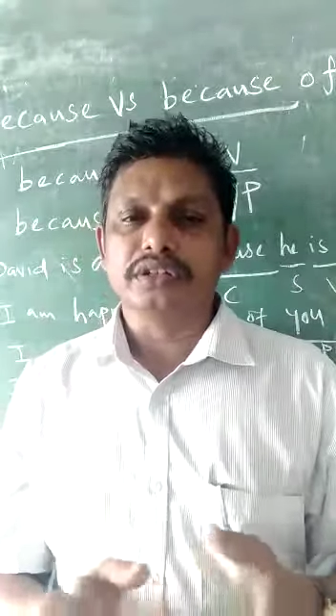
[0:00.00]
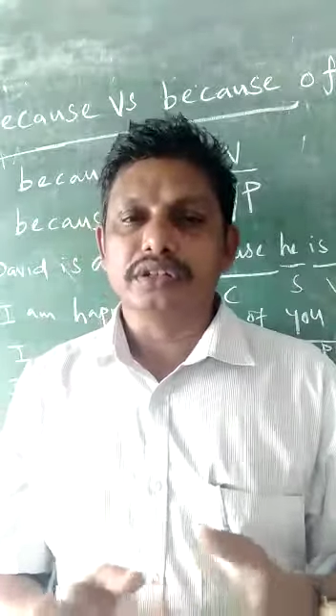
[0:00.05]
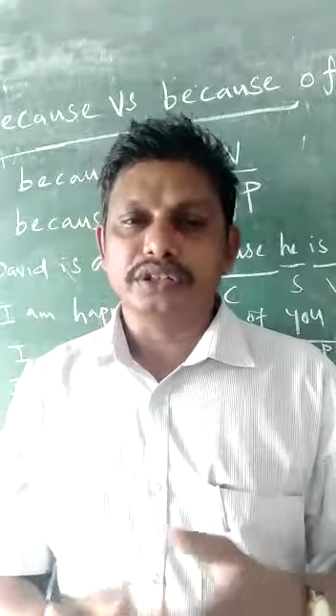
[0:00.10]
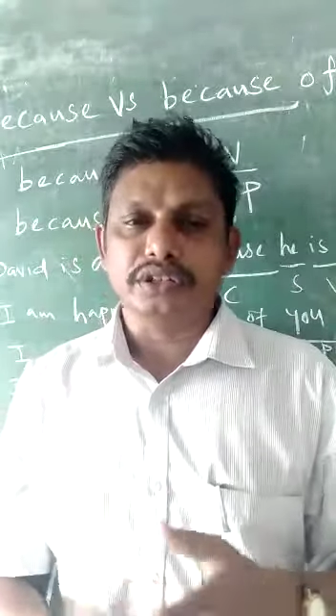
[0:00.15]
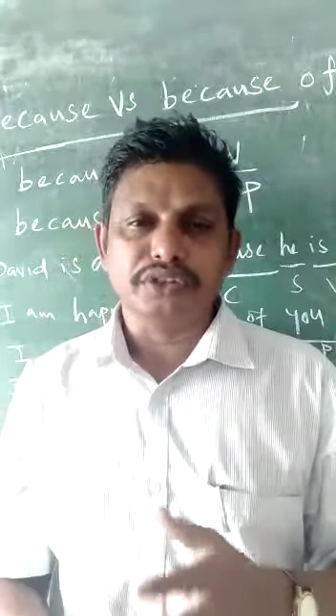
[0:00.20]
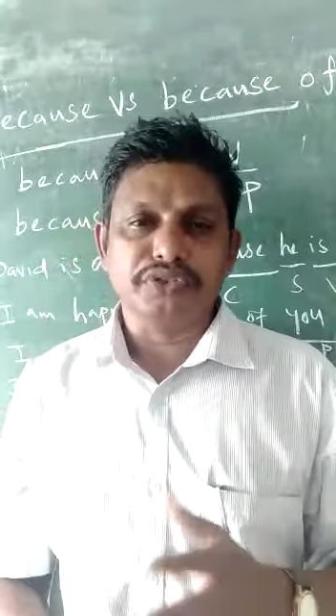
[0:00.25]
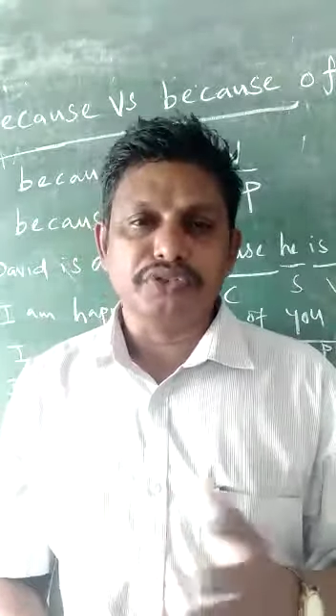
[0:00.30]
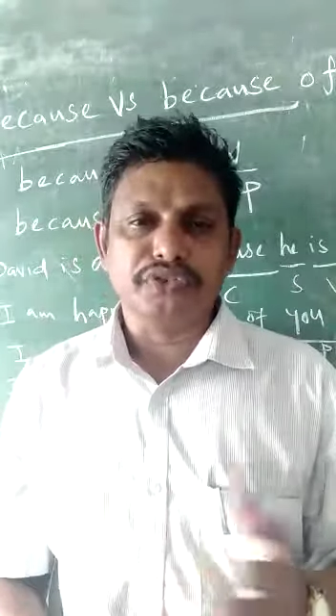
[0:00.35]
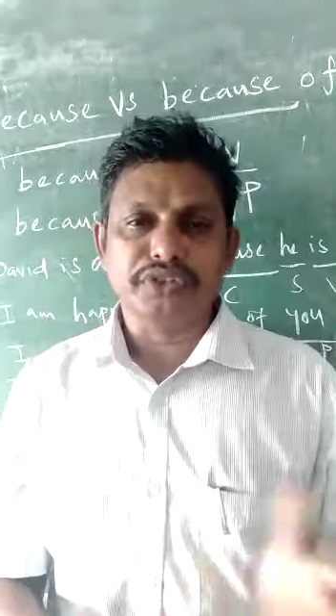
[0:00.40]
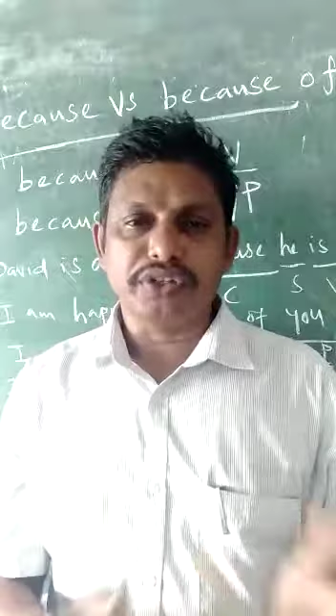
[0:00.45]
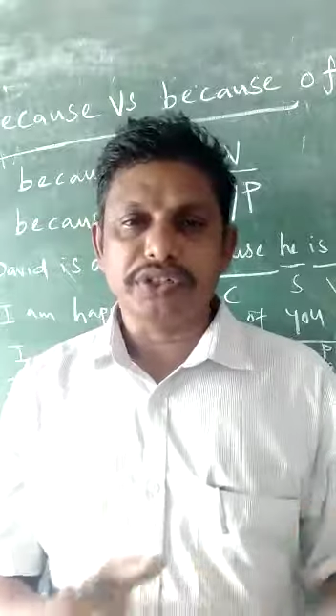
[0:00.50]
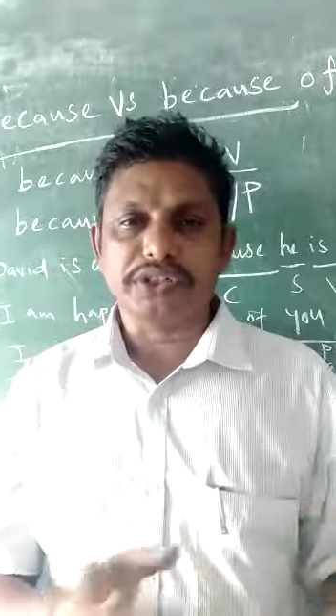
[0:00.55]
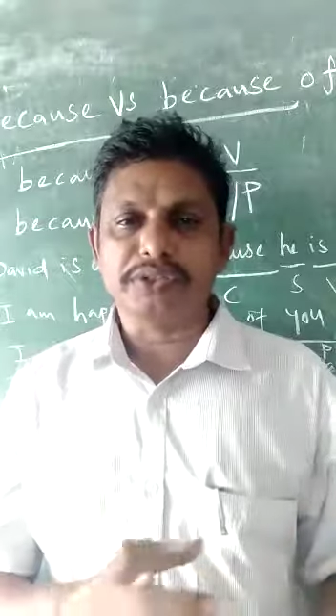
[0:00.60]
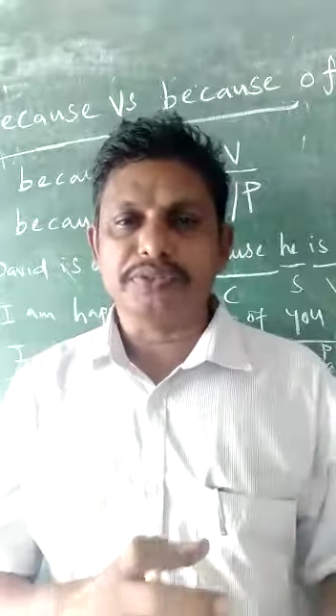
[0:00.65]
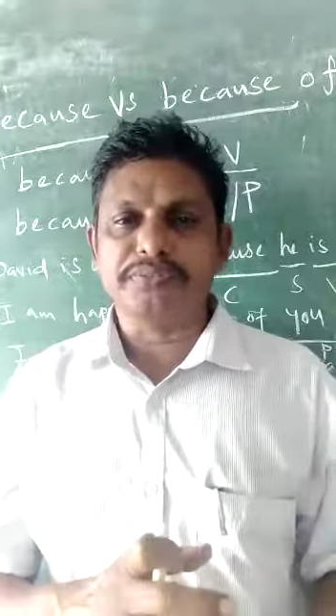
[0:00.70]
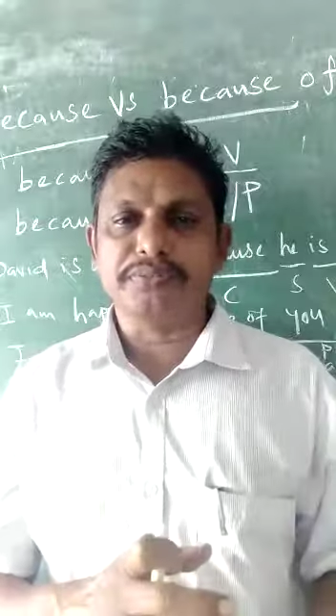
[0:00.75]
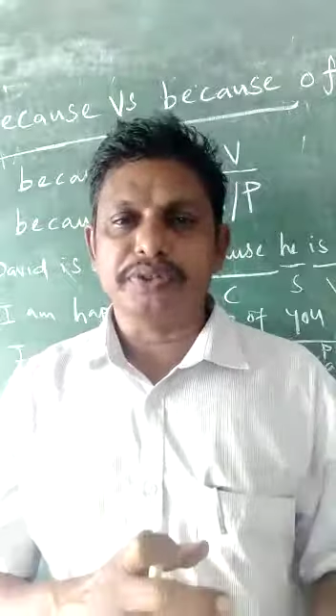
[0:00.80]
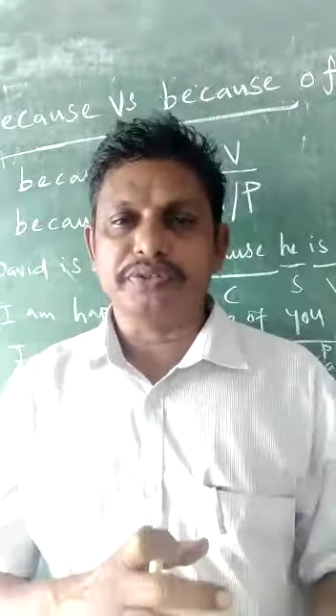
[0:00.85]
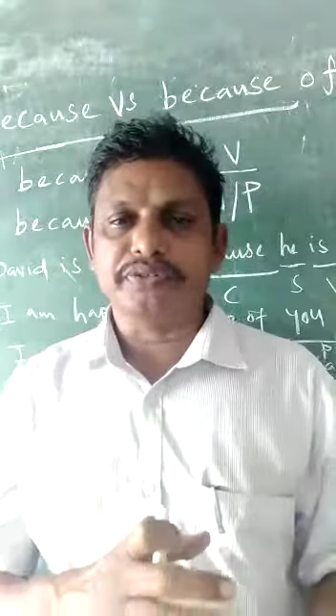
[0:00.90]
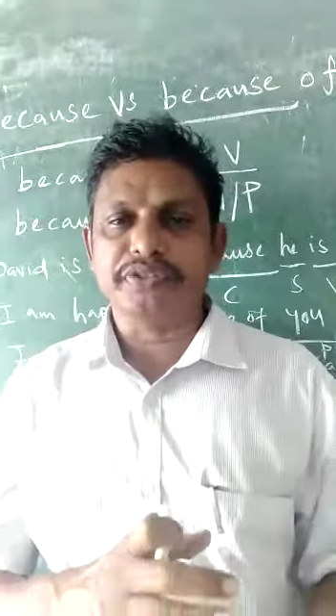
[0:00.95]
the difference
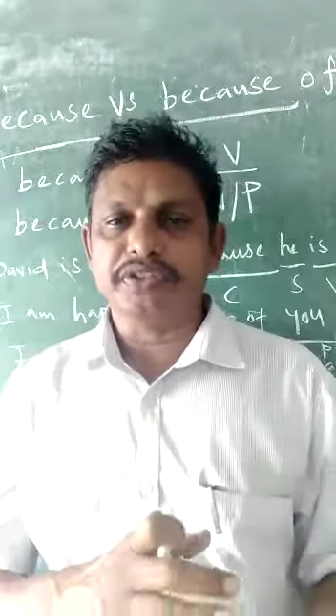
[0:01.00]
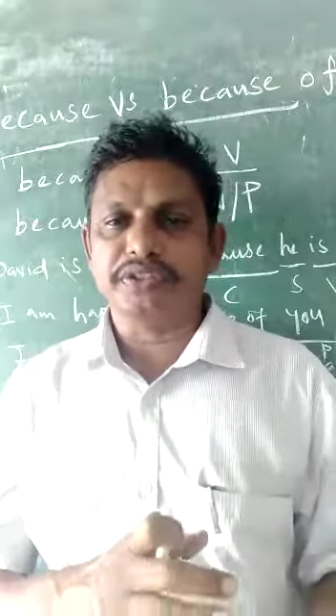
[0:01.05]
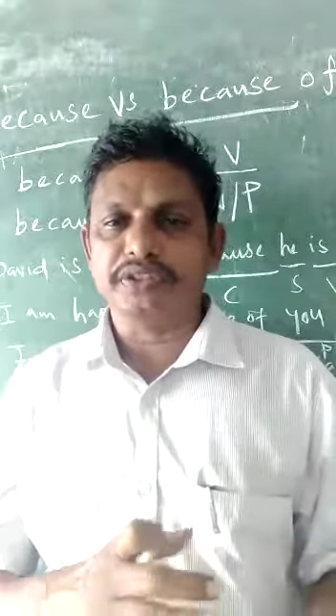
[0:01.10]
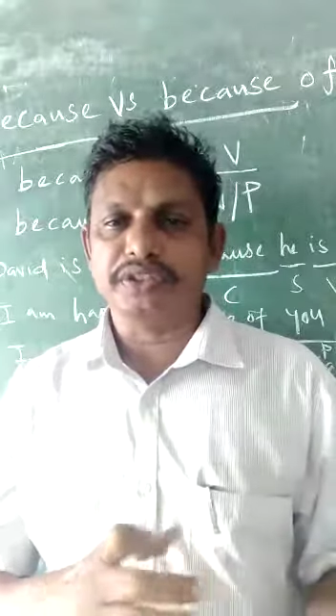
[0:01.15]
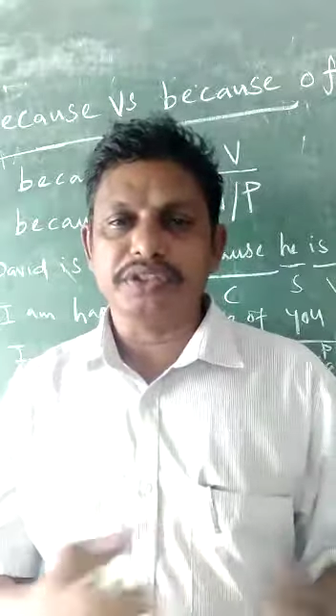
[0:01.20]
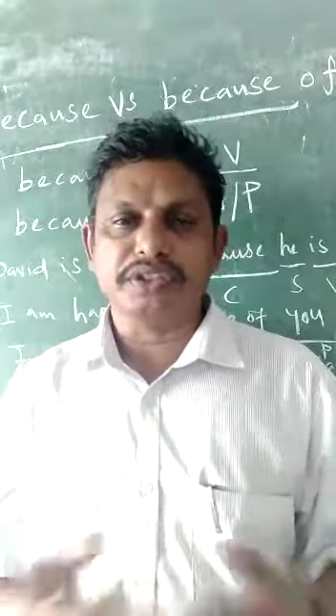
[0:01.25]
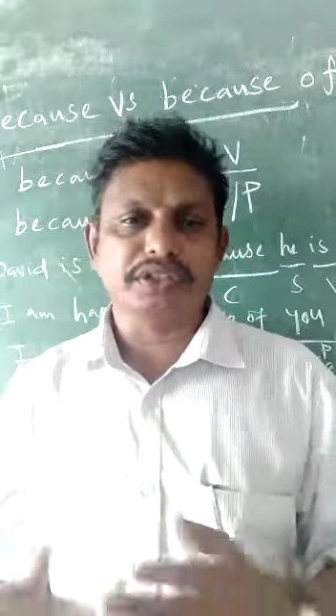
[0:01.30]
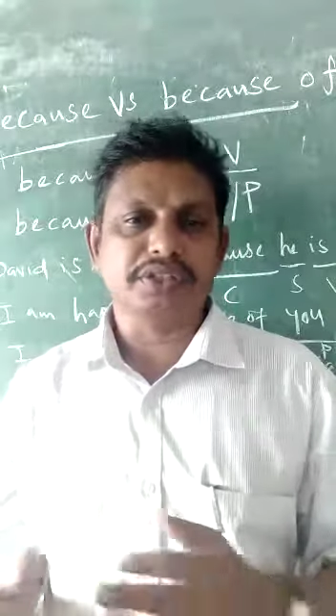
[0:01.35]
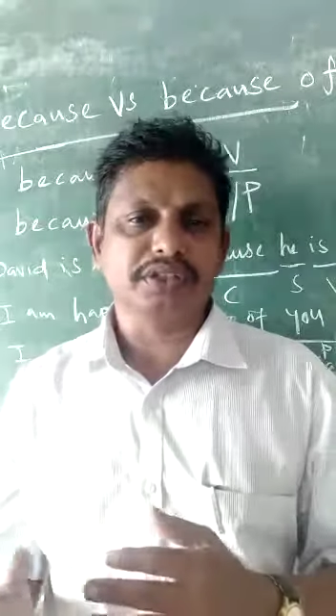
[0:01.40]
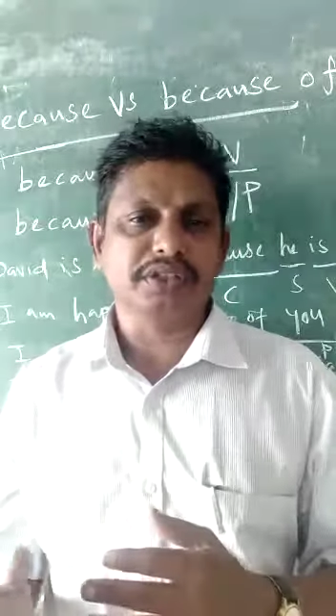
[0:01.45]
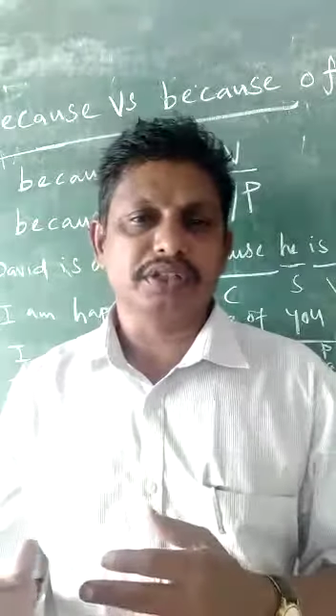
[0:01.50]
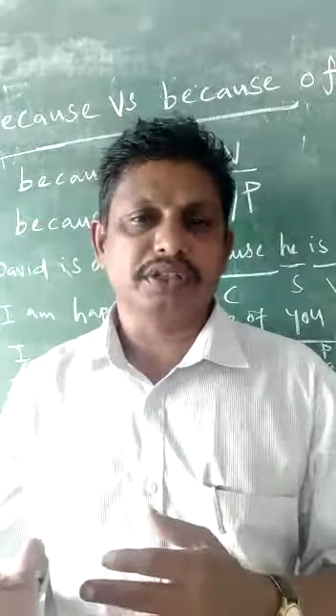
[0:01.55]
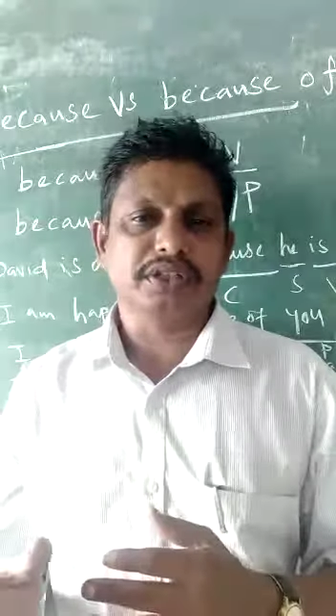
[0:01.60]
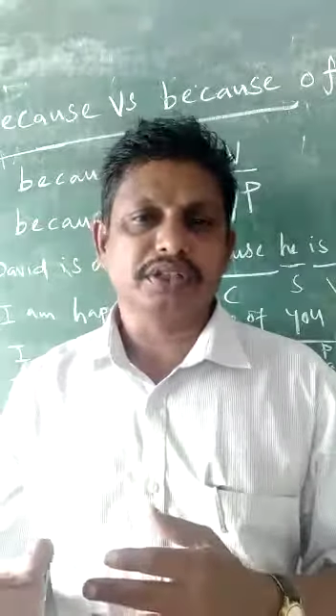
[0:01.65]
between these